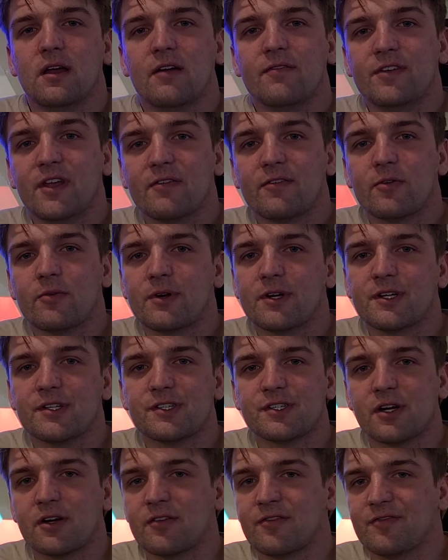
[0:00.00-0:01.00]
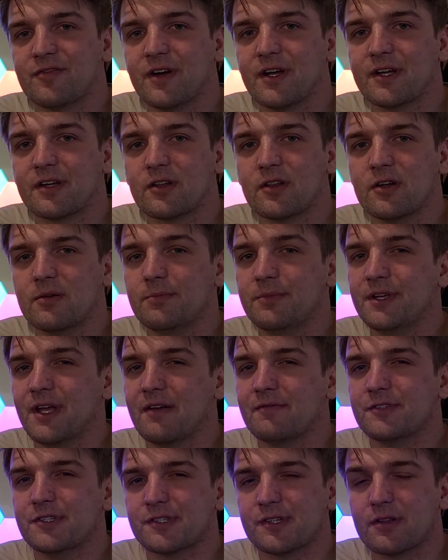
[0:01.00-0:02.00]
Have you ever wanted to start a fight club but you
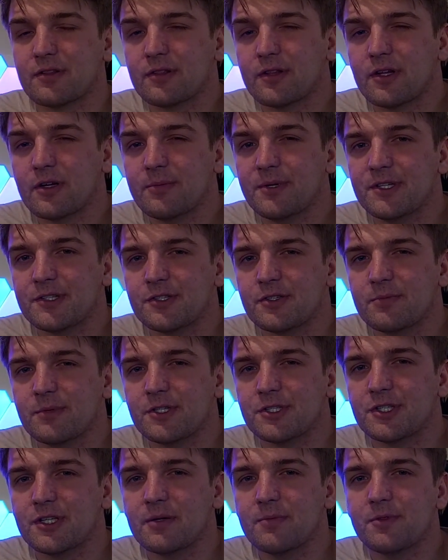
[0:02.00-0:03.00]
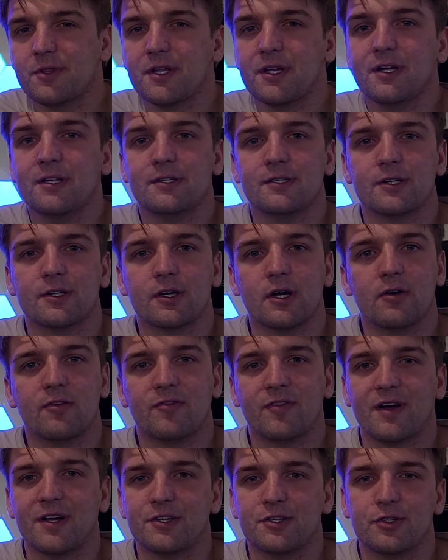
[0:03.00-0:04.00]
have just a little bit too much empathy to go
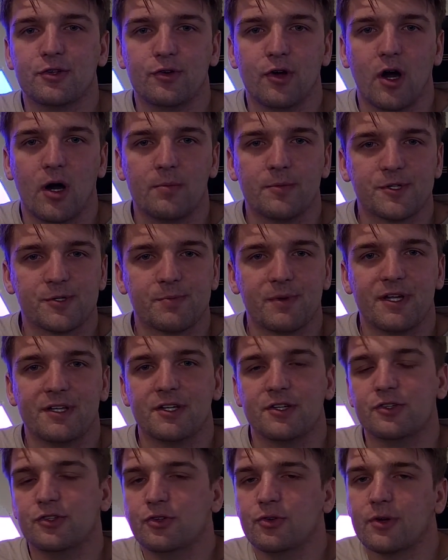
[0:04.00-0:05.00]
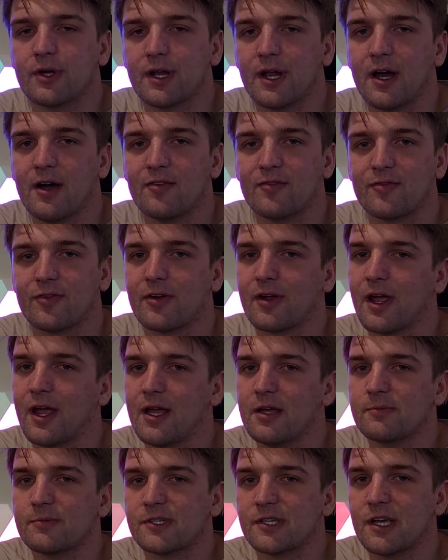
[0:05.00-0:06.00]
find two homeless men to duke it out for a
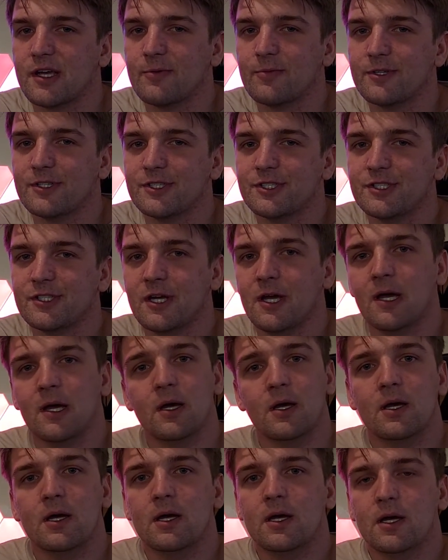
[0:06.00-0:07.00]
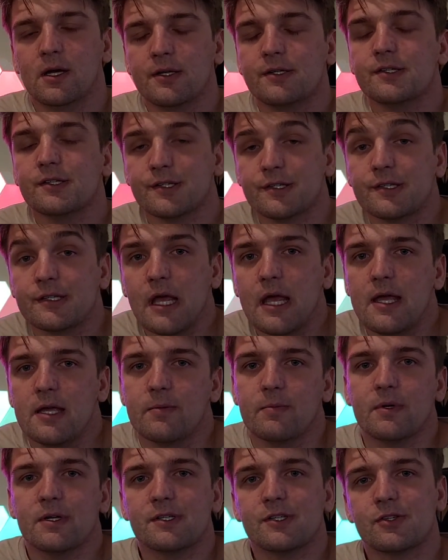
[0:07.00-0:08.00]
ham sandwich?
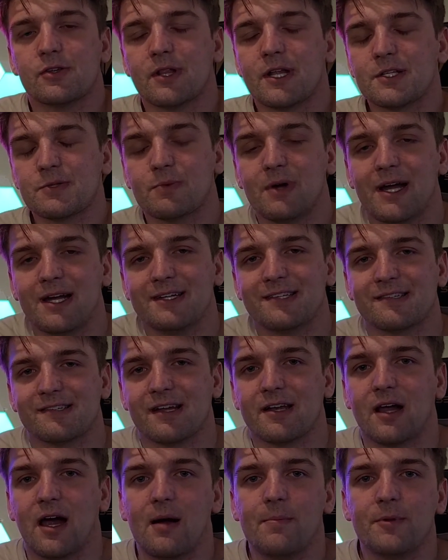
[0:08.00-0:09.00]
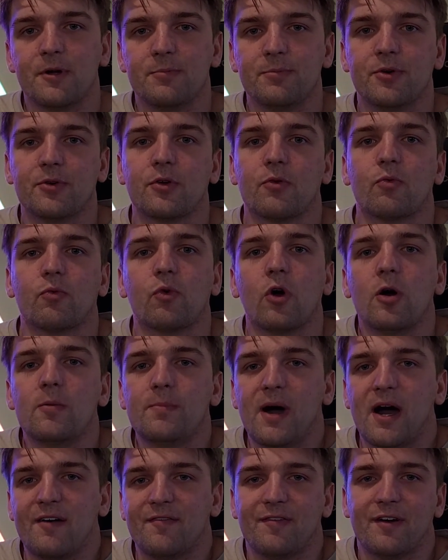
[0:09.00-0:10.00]
Same. So that's why I decided I'm gonna build a
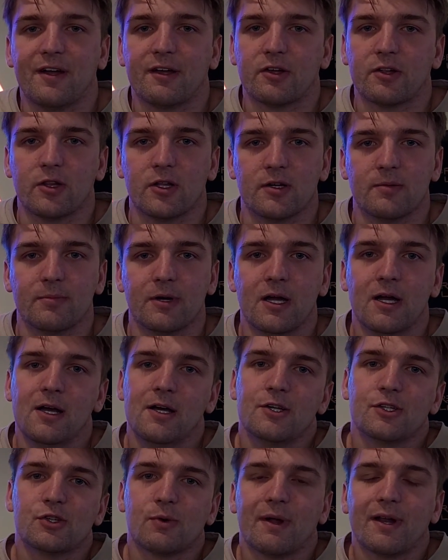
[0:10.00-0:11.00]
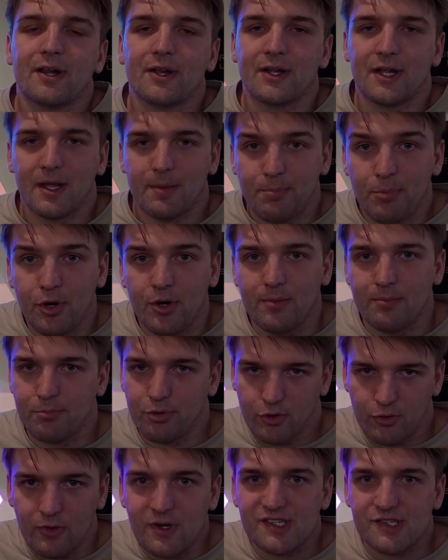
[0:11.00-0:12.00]
robot fight club so I don't get put in
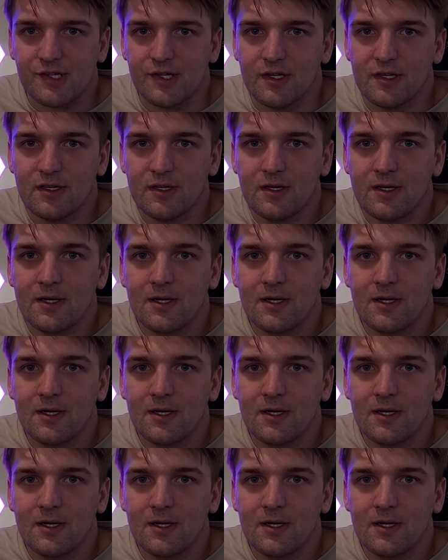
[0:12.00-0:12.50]
prison.